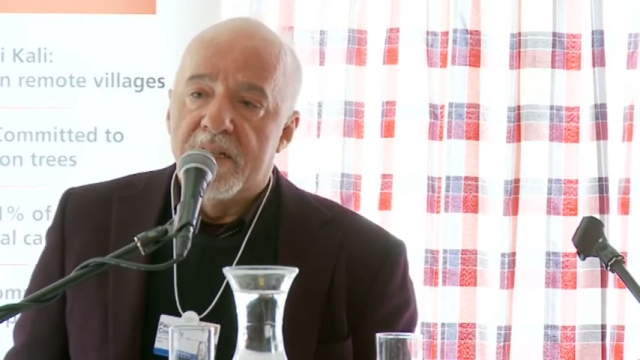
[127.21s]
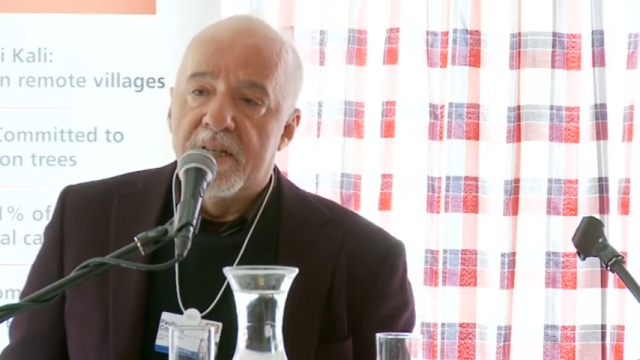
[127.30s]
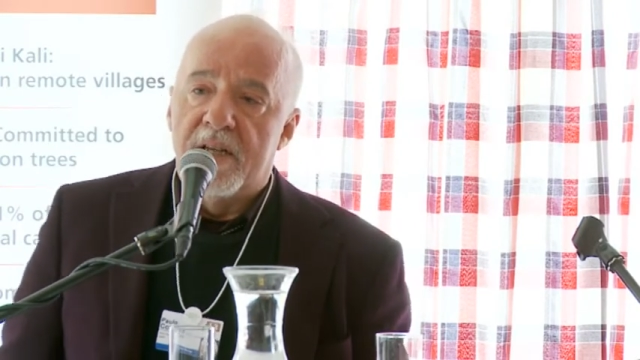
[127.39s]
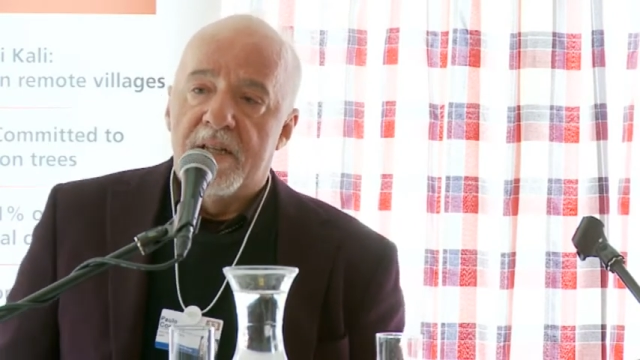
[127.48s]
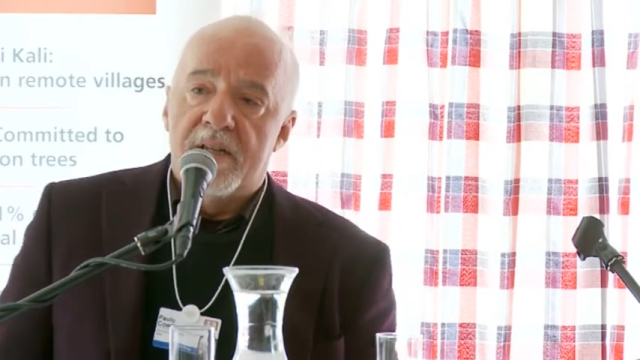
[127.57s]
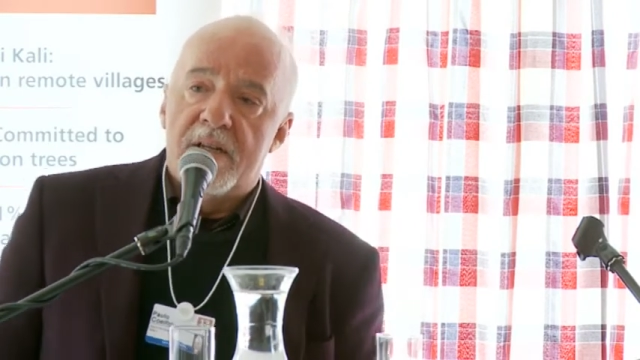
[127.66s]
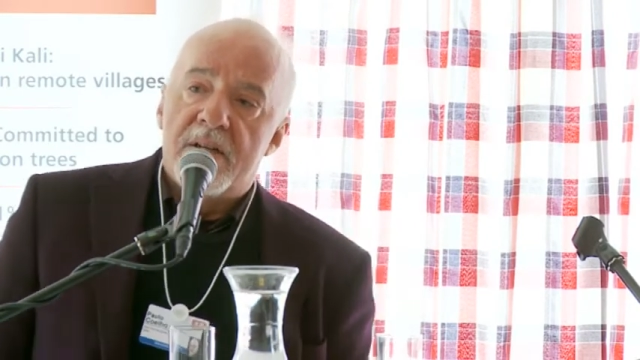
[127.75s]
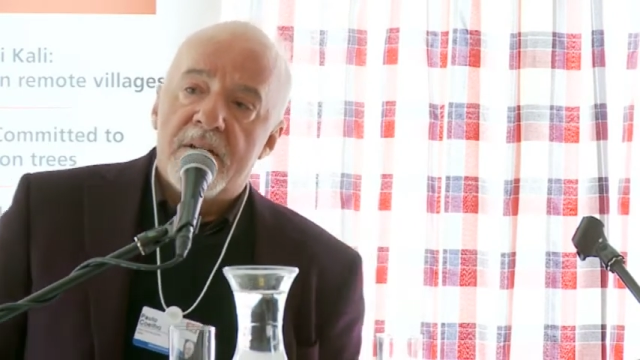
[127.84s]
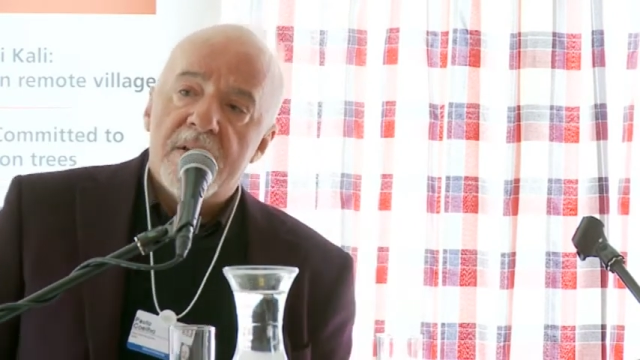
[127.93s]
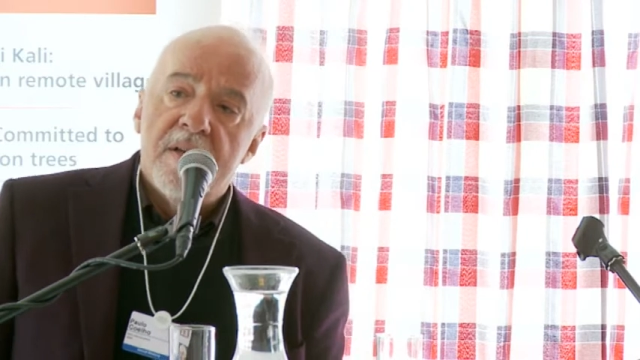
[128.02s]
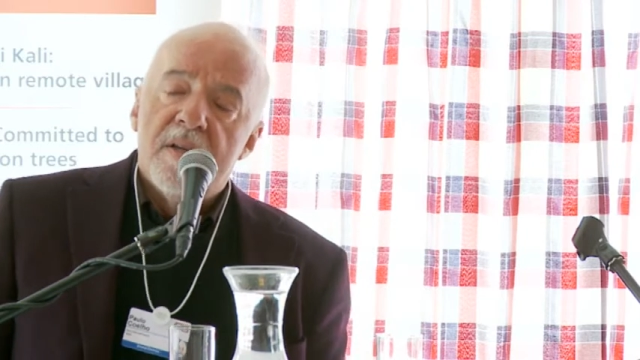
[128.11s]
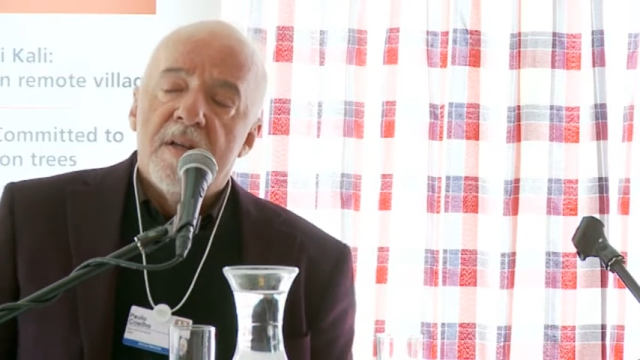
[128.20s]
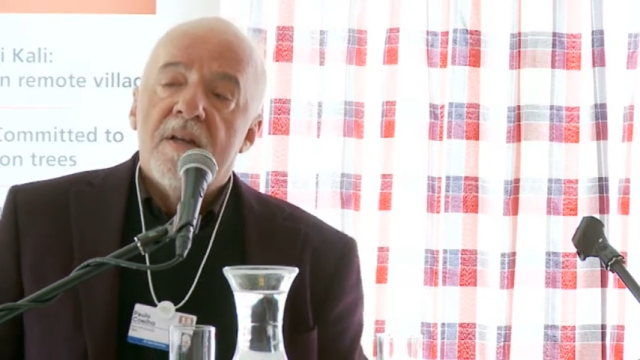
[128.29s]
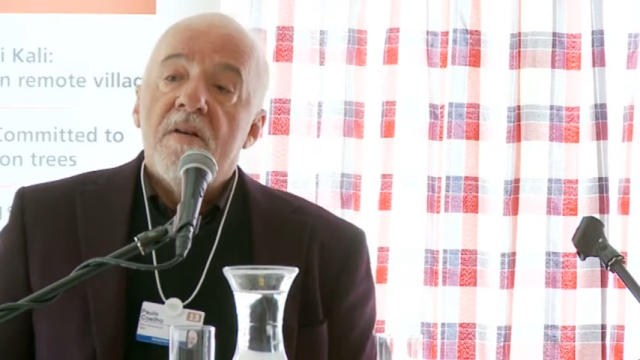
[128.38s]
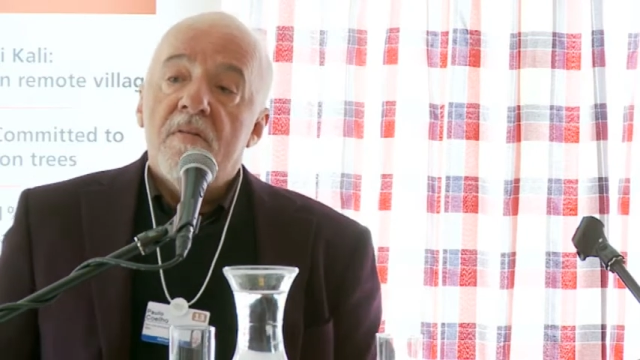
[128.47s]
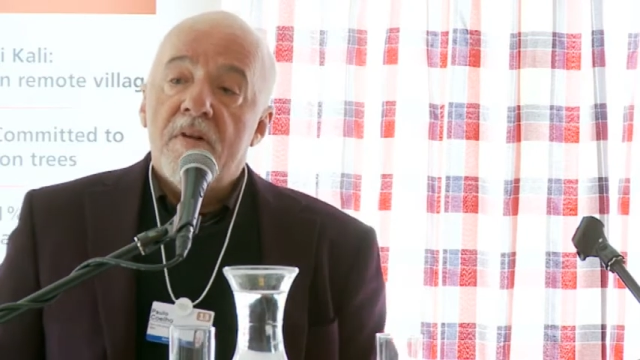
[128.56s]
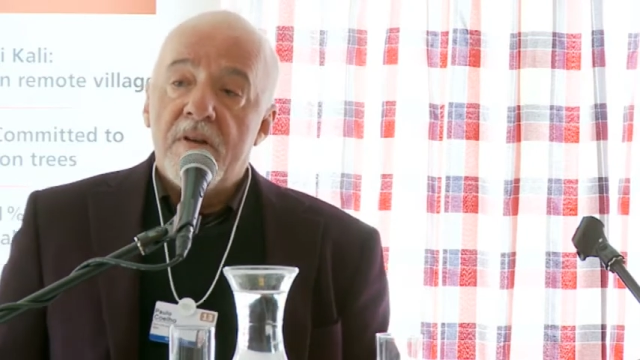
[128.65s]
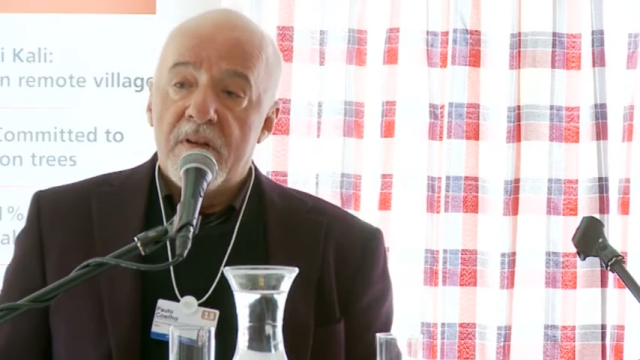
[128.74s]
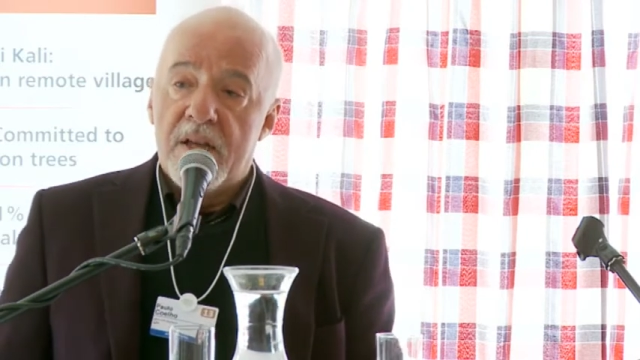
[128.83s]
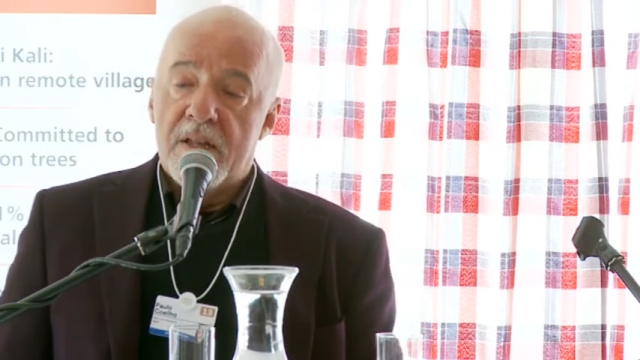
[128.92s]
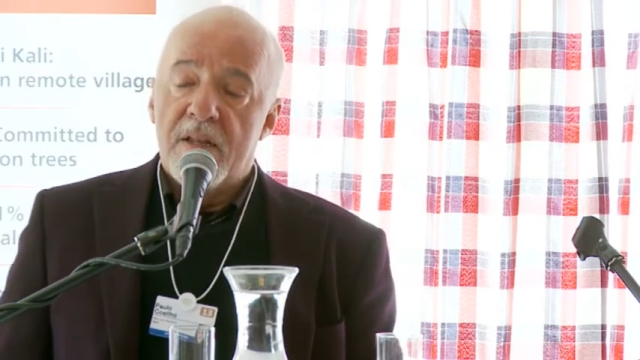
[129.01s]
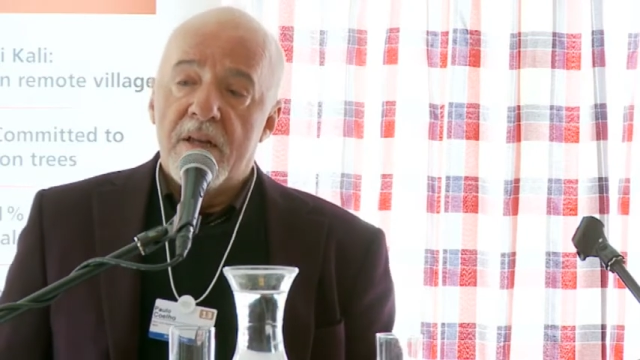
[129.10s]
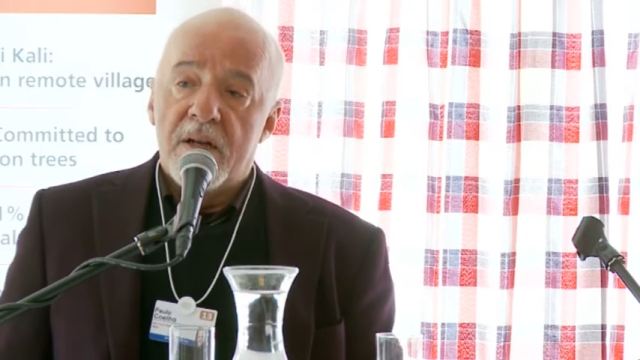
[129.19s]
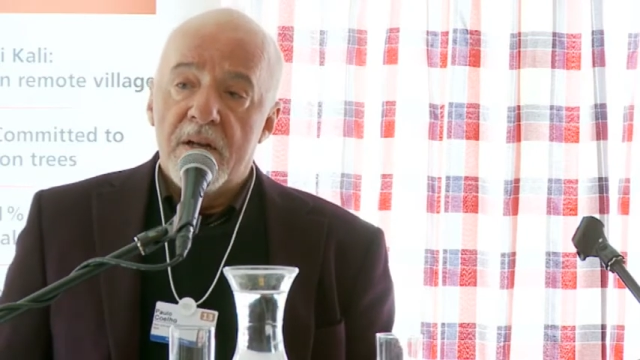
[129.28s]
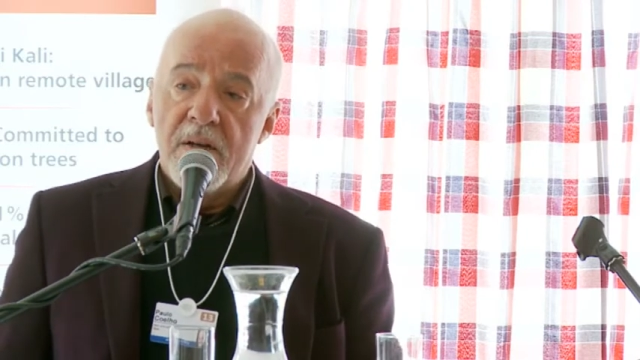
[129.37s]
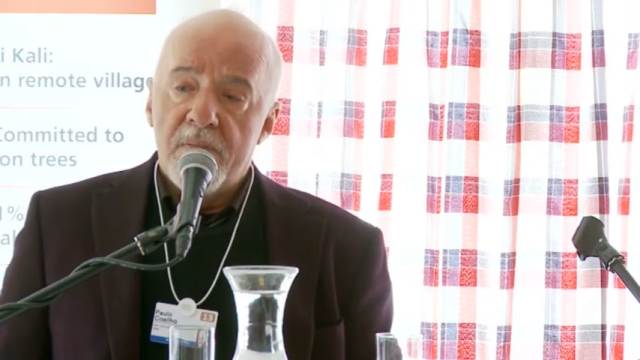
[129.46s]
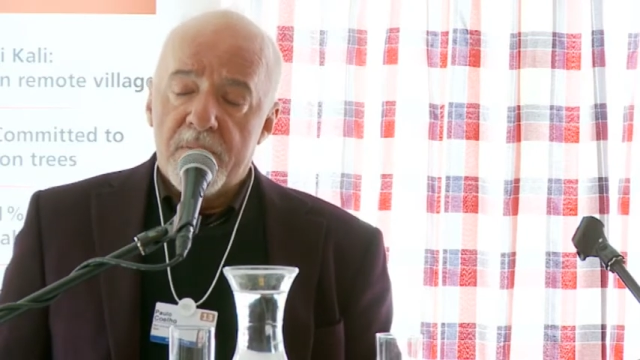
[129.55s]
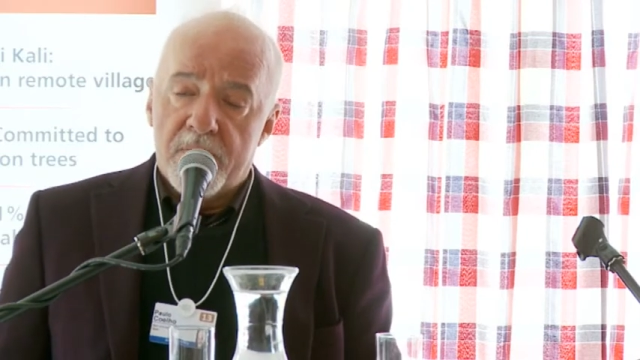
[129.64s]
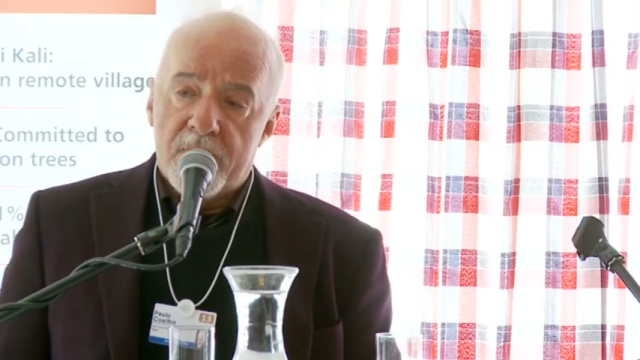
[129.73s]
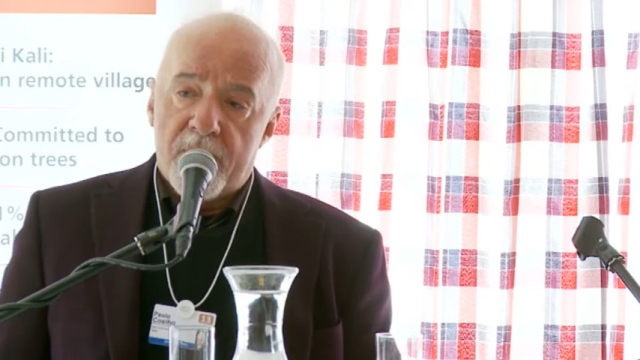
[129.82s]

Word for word: etc. When you get there,